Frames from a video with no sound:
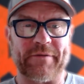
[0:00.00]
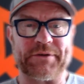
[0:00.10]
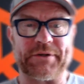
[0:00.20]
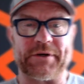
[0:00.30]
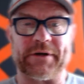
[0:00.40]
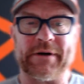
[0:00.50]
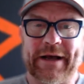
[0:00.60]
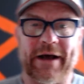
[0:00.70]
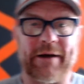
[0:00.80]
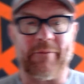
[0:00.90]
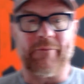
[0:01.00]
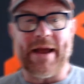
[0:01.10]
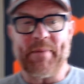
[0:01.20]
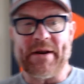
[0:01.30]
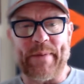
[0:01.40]
for sure.
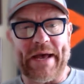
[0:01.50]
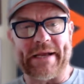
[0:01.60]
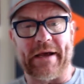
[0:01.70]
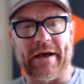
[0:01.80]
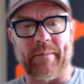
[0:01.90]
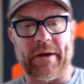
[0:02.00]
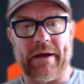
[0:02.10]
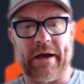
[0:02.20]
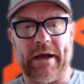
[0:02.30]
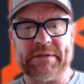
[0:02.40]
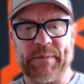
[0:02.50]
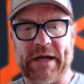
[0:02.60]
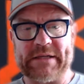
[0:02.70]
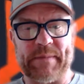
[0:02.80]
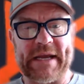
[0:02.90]
Wrapping it back up,
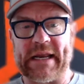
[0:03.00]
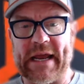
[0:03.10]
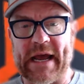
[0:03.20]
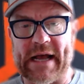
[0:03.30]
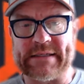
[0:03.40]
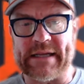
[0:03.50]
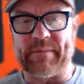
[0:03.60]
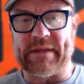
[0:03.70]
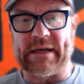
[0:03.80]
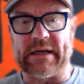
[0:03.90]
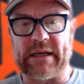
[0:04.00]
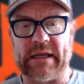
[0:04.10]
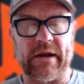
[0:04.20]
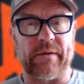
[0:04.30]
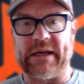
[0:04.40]
HubSpot's making AI something
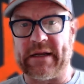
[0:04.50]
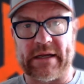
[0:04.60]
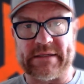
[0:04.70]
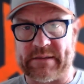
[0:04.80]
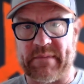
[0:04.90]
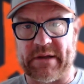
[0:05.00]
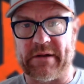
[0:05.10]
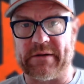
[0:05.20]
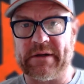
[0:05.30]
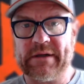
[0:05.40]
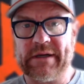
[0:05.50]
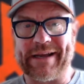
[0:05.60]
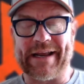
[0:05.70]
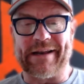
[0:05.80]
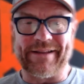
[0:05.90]
you don't need to custom build.
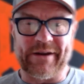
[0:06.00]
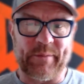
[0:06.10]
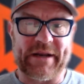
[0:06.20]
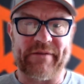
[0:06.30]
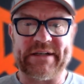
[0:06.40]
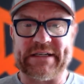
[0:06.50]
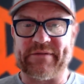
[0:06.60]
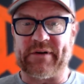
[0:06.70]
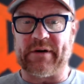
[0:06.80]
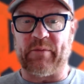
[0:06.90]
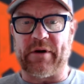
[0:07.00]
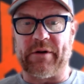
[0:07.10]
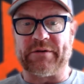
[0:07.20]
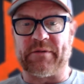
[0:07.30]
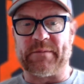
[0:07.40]
Again, a little bit of a different
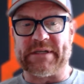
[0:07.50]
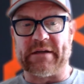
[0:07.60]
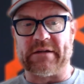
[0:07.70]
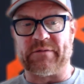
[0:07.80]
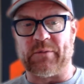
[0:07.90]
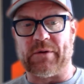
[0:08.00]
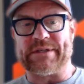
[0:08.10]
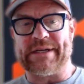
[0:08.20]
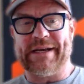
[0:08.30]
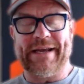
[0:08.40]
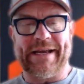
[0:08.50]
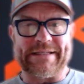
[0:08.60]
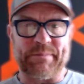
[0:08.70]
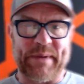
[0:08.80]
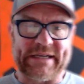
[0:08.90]
approach from Salesforce.
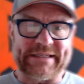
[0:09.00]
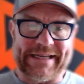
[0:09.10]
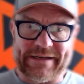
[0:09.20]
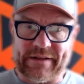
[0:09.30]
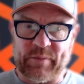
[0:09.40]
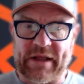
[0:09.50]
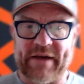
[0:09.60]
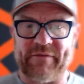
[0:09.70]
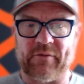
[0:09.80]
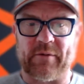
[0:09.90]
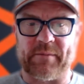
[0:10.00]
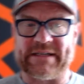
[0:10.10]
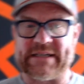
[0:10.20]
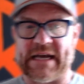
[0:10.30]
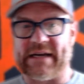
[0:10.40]
It's baked into the platform,
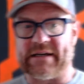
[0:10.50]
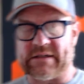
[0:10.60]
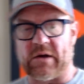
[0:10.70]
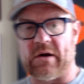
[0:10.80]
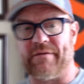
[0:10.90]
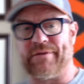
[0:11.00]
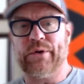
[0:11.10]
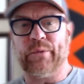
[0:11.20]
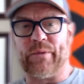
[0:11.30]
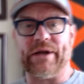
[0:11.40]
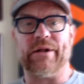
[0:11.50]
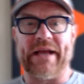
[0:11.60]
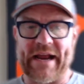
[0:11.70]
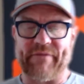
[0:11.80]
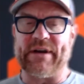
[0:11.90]
designed to solve real
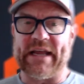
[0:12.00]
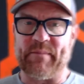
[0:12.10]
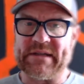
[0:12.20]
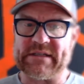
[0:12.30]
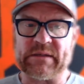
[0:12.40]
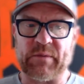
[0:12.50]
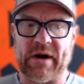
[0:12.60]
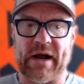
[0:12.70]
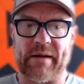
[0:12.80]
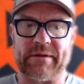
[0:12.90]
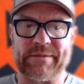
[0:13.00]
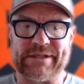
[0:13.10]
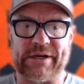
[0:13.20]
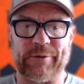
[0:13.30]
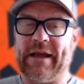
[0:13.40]
everyday business problems.
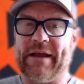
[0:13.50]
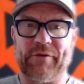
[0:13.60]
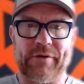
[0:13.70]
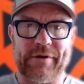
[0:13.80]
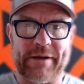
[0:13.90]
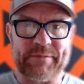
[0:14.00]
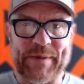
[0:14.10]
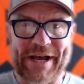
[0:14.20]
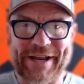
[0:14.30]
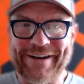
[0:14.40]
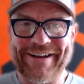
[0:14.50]
So if you're on HubSpot,